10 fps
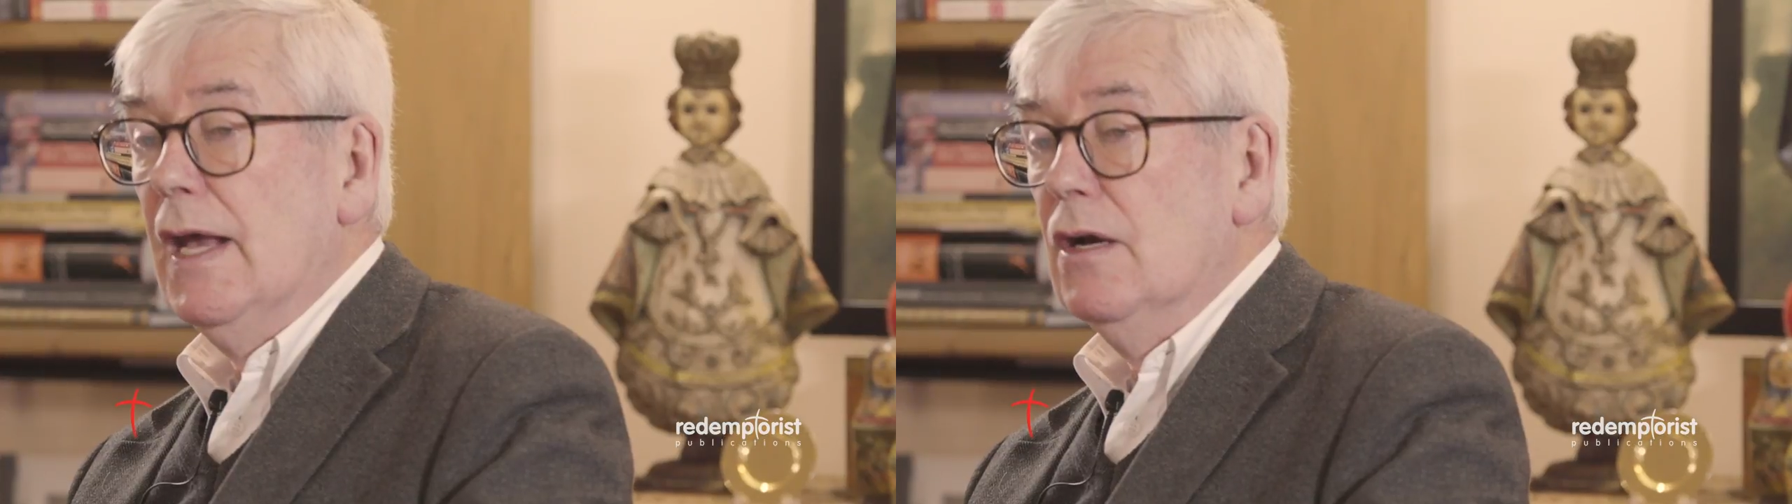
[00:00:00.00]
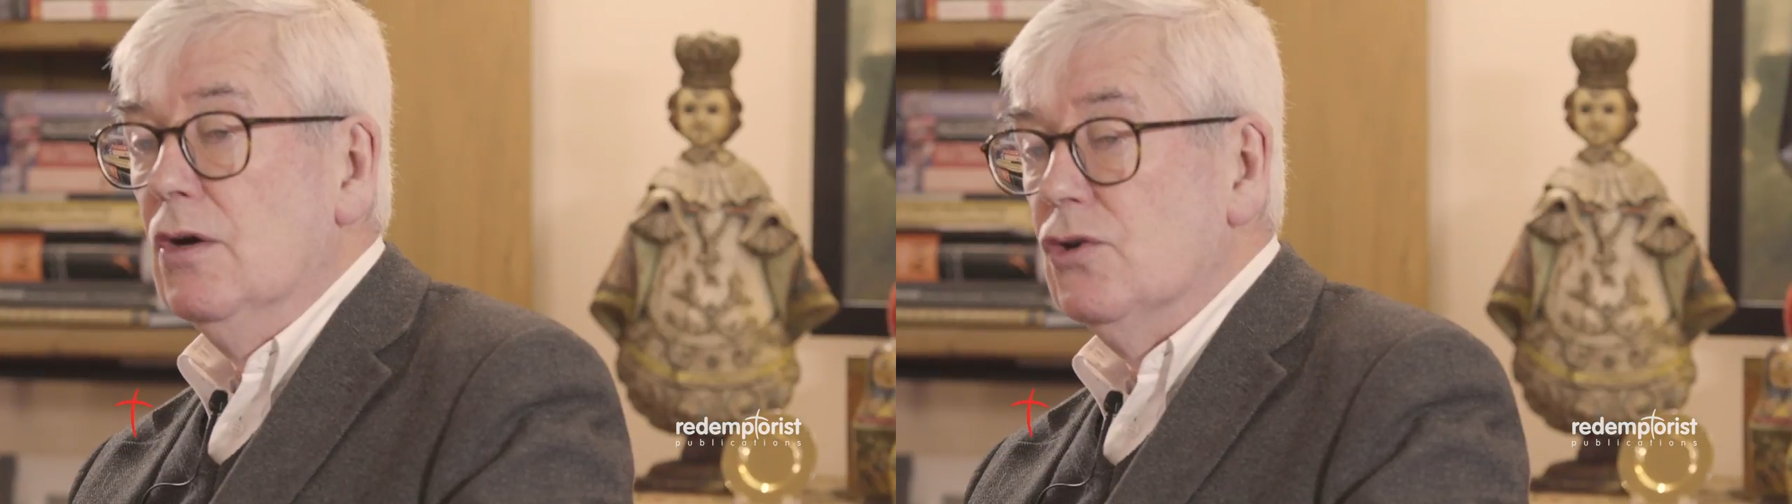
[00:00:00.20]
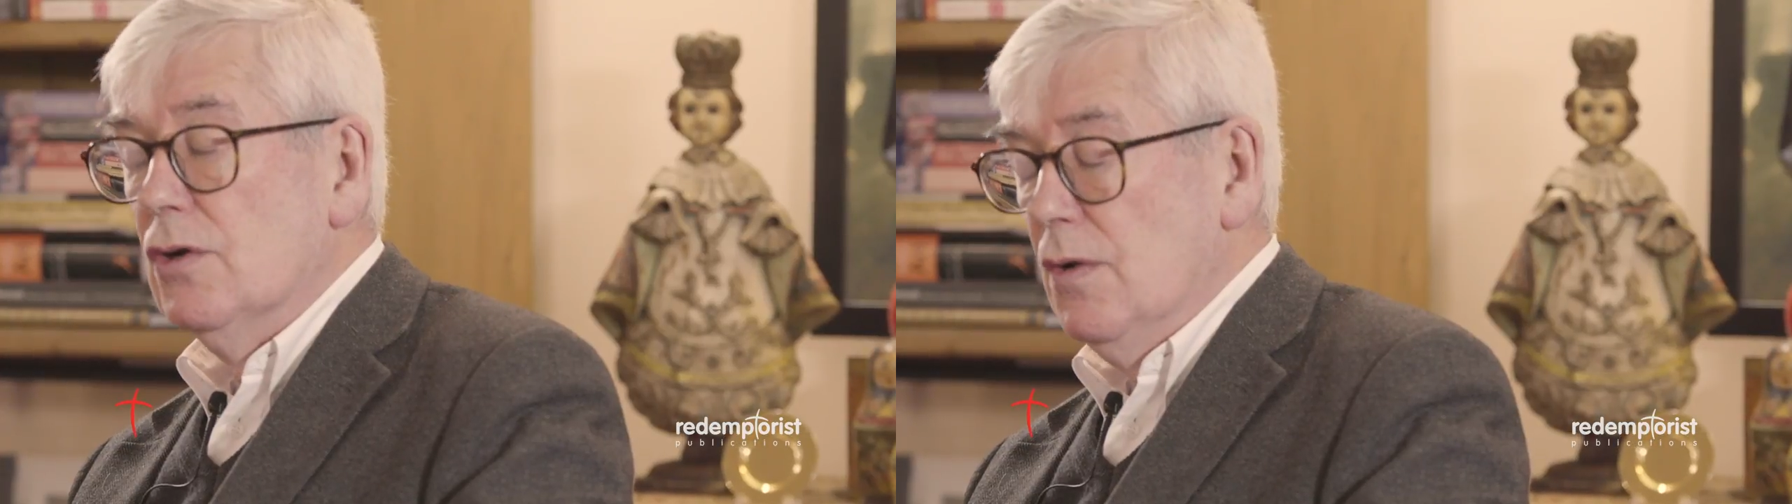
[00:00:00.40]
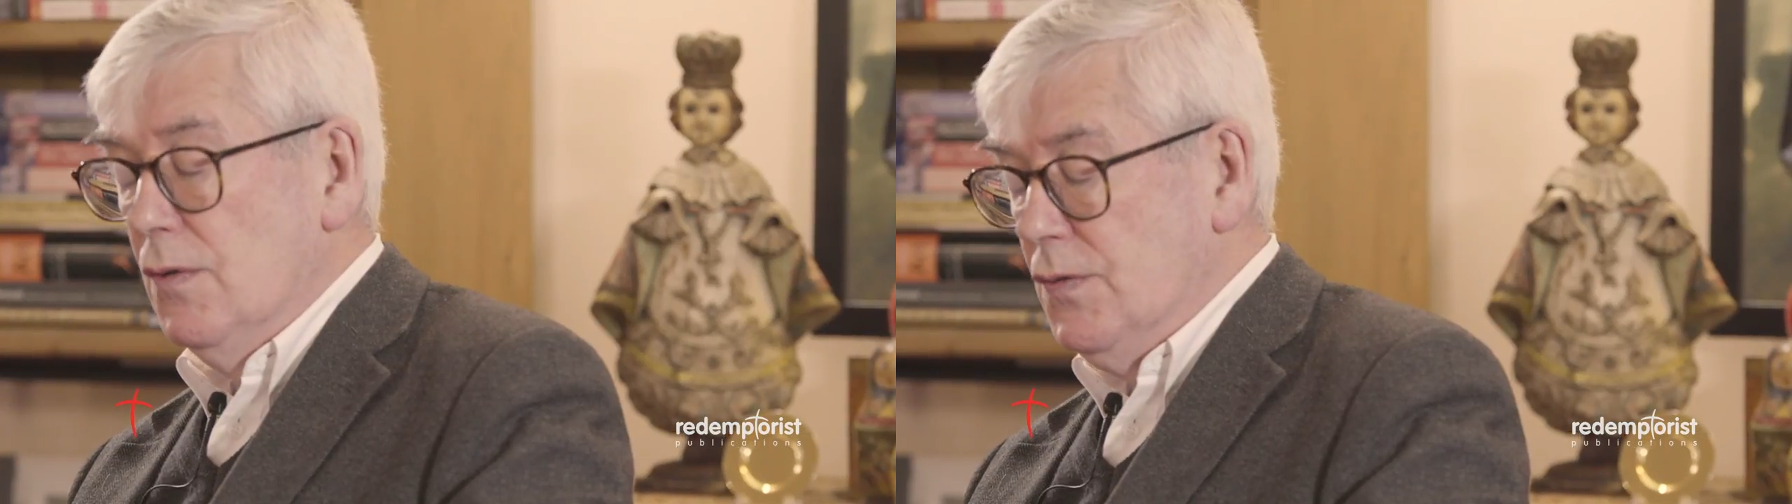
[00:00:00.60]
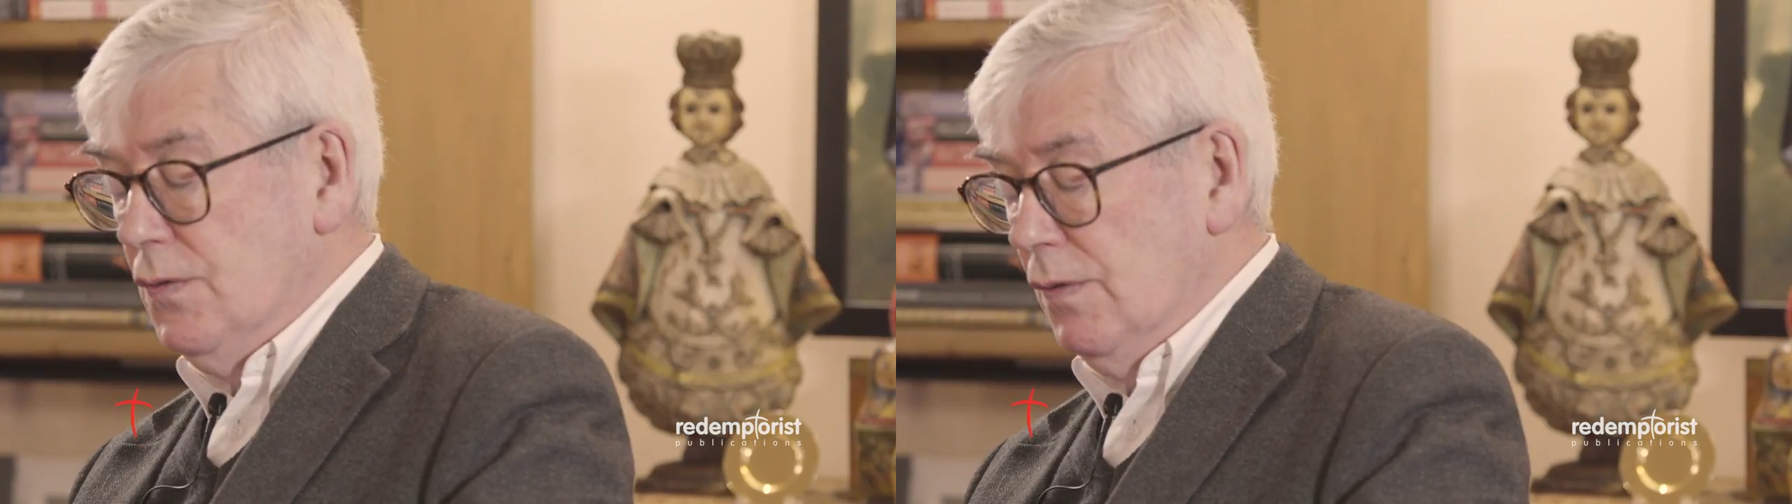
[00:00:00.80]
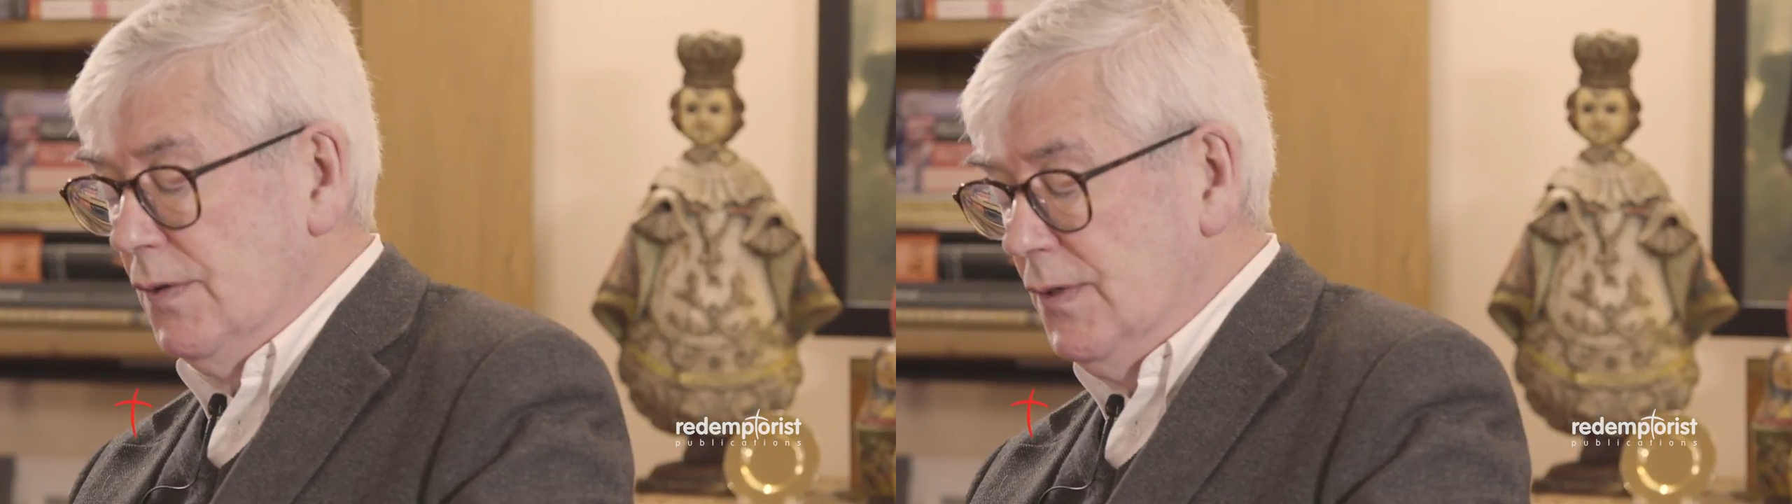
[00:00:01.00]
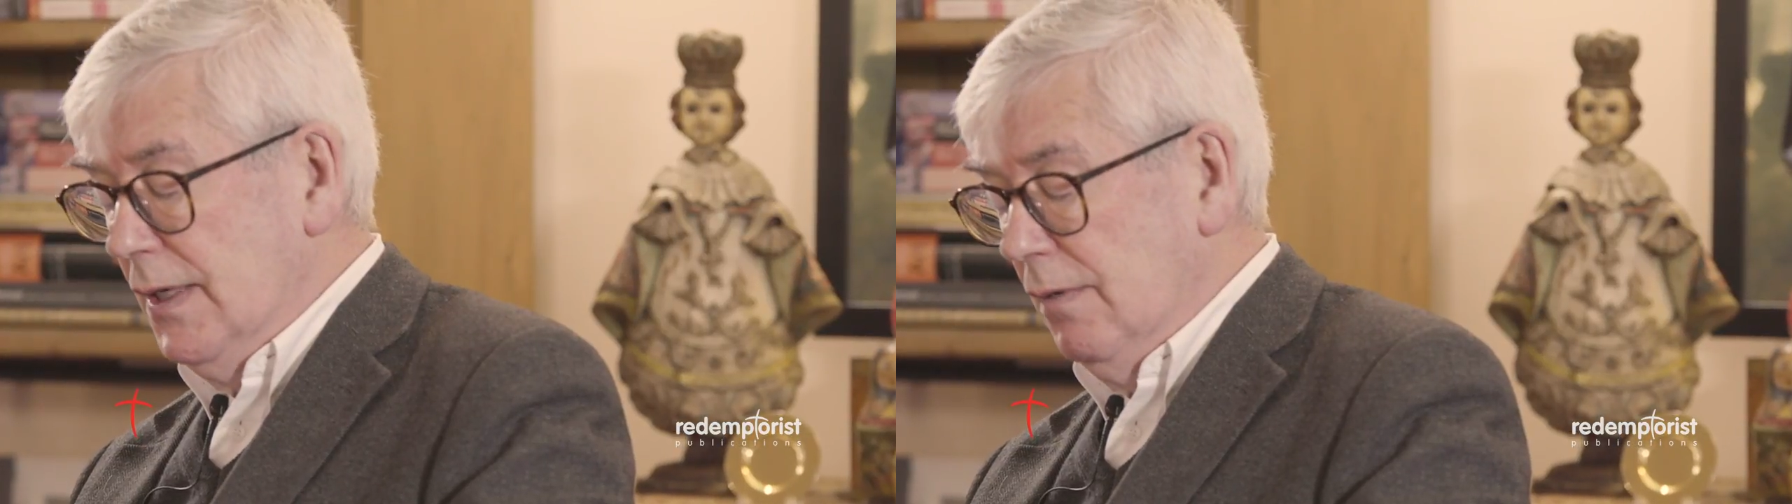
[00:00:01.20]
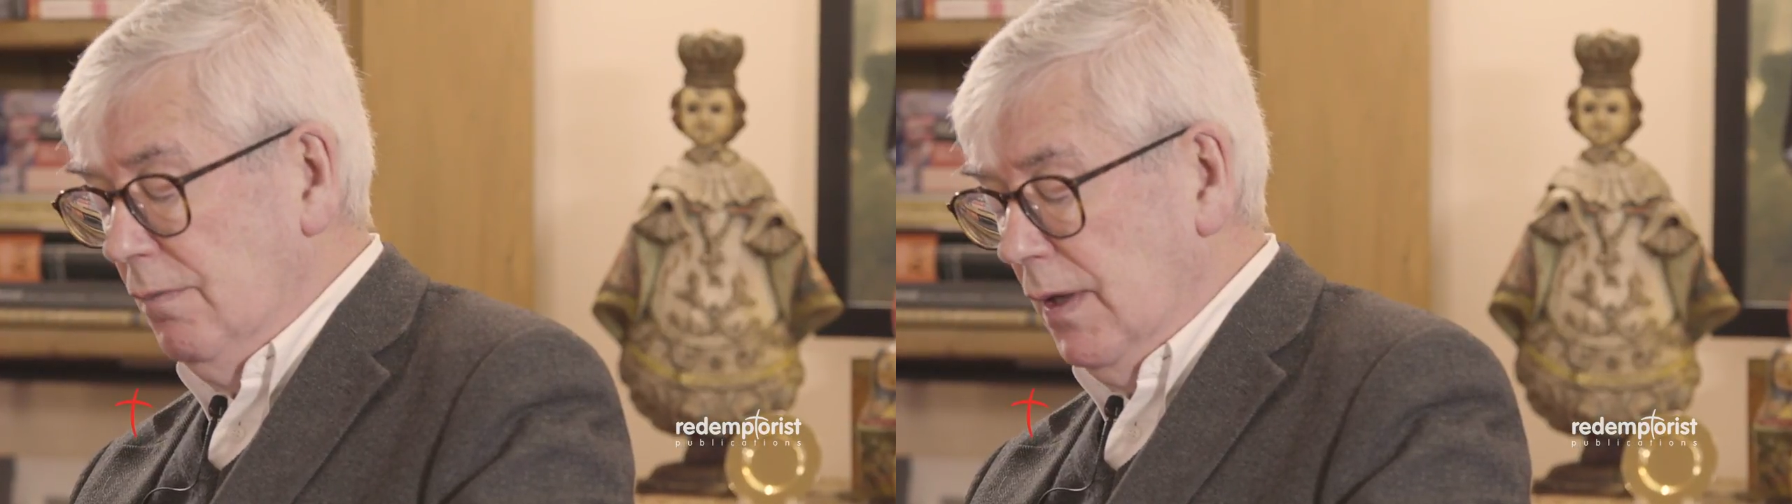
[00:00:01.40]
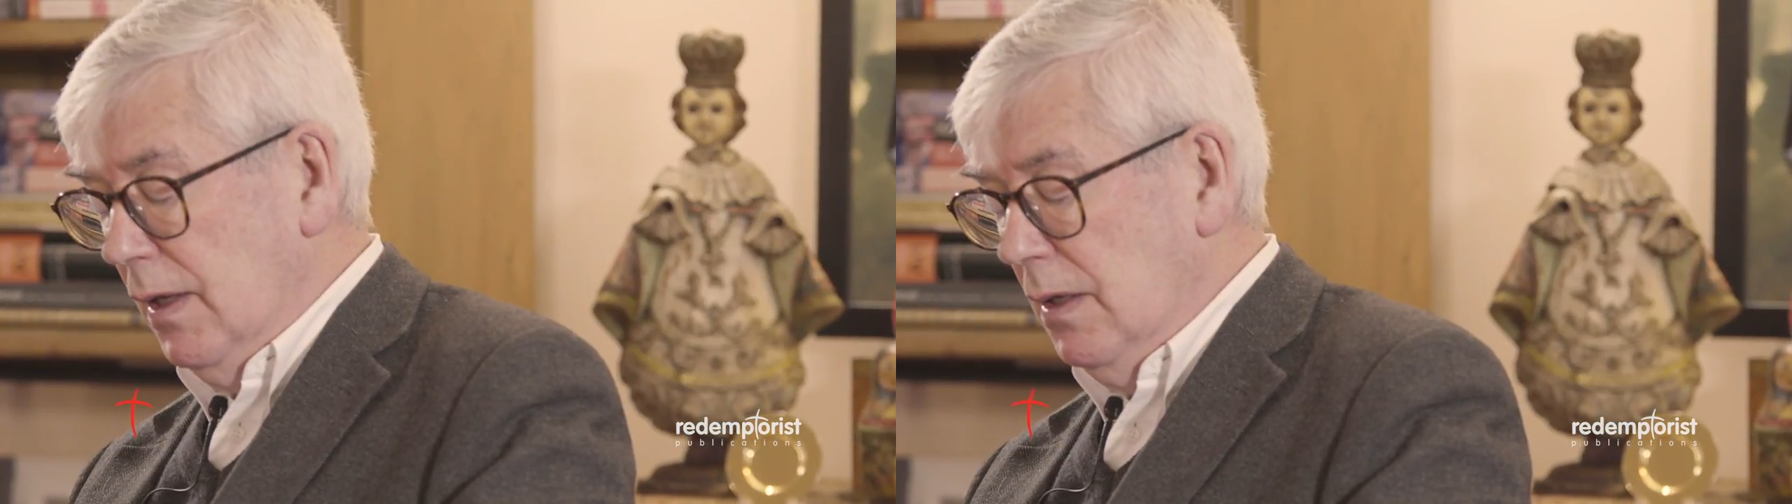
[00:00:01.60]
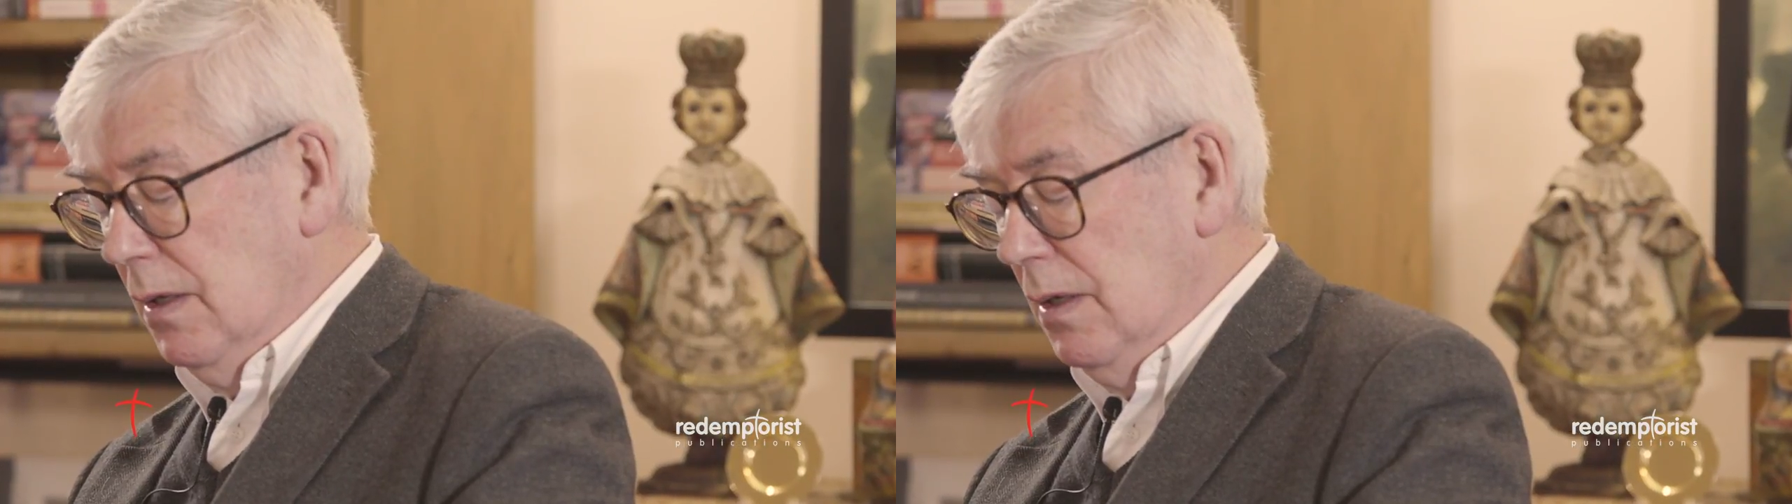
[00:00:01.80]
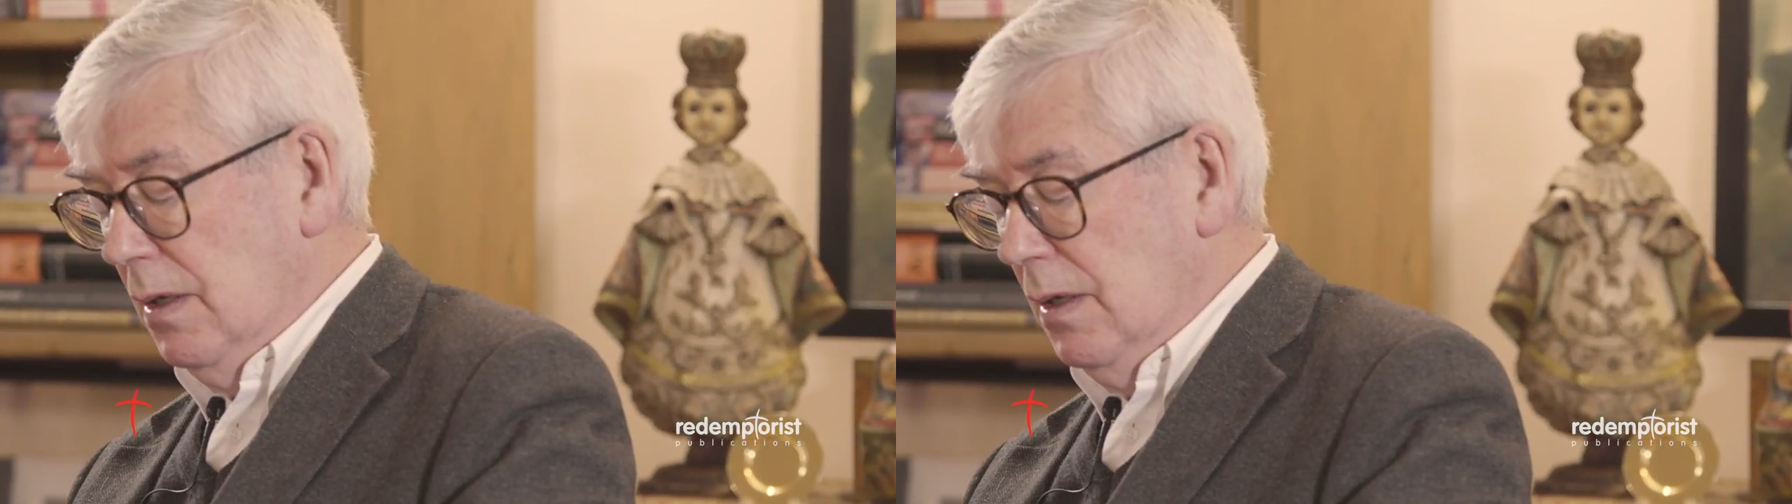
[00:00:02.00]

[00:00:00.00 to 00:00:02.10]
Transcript: angels receive thee,